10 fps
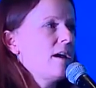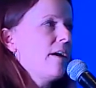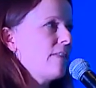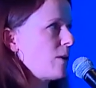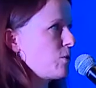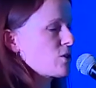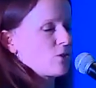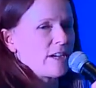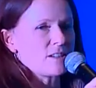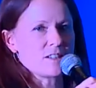that was
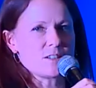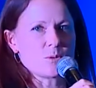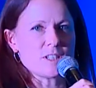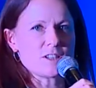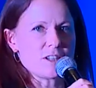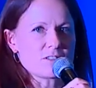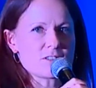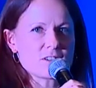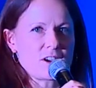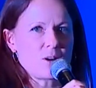created 20
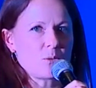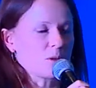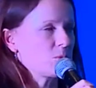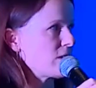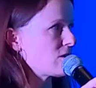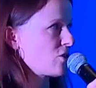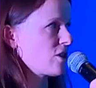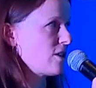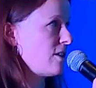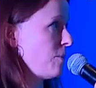years ago when we
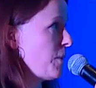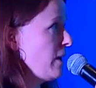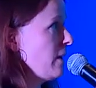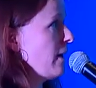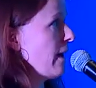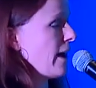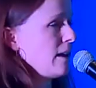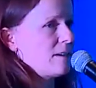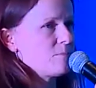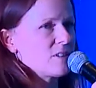started up. And
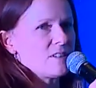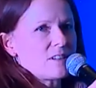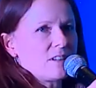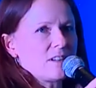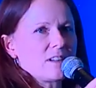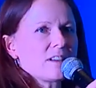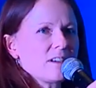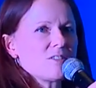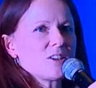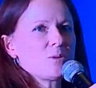I'm just going to
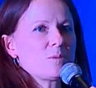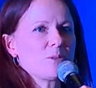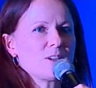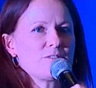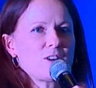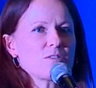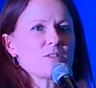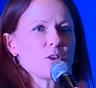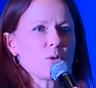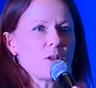give you a brief
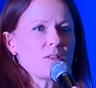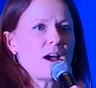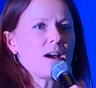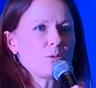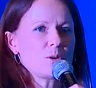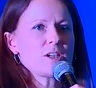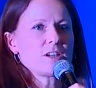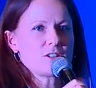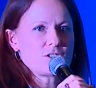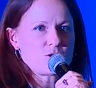overview on how we
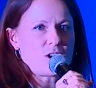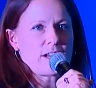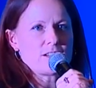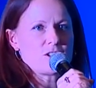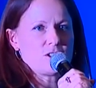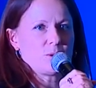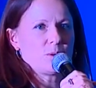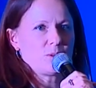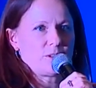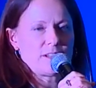are trying to do
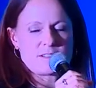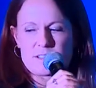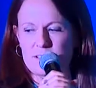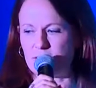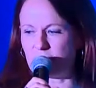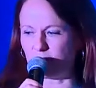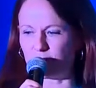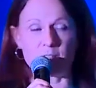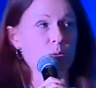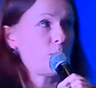things in a
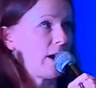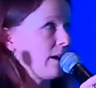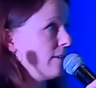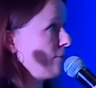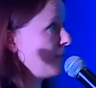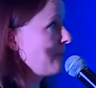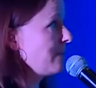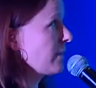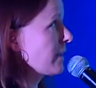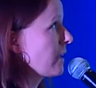different way.
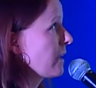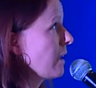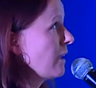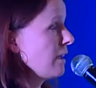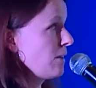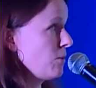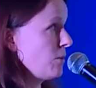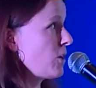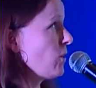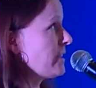We
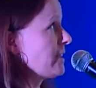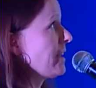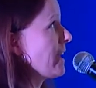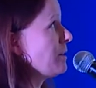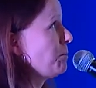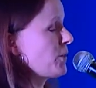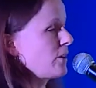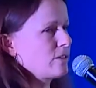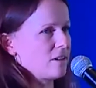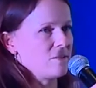call it the CAD
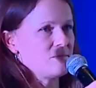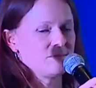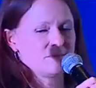program.